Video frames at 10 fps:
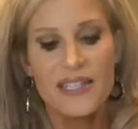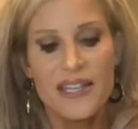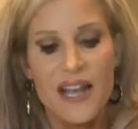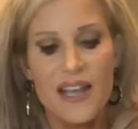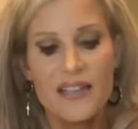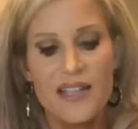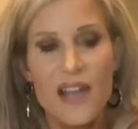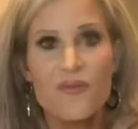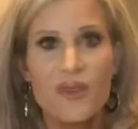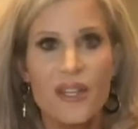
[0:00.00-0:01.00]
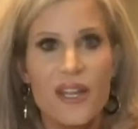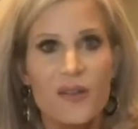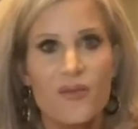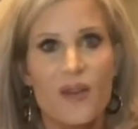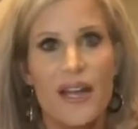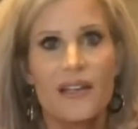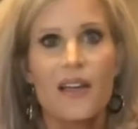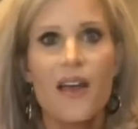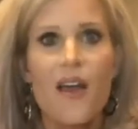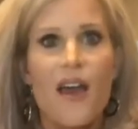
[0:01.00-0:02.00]
today is a really
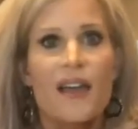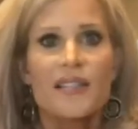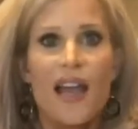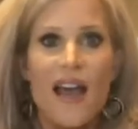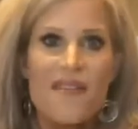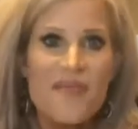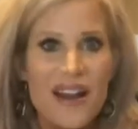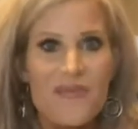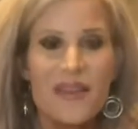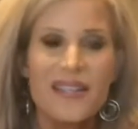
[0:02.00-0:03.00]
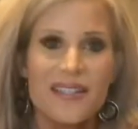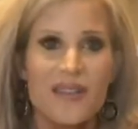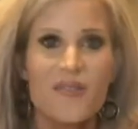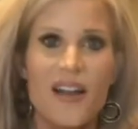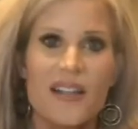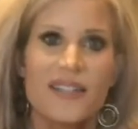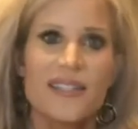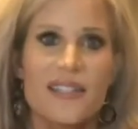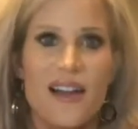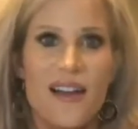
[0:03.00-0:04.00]
quick 10-minute pizza
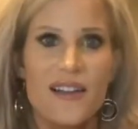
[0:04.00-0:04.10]
crust.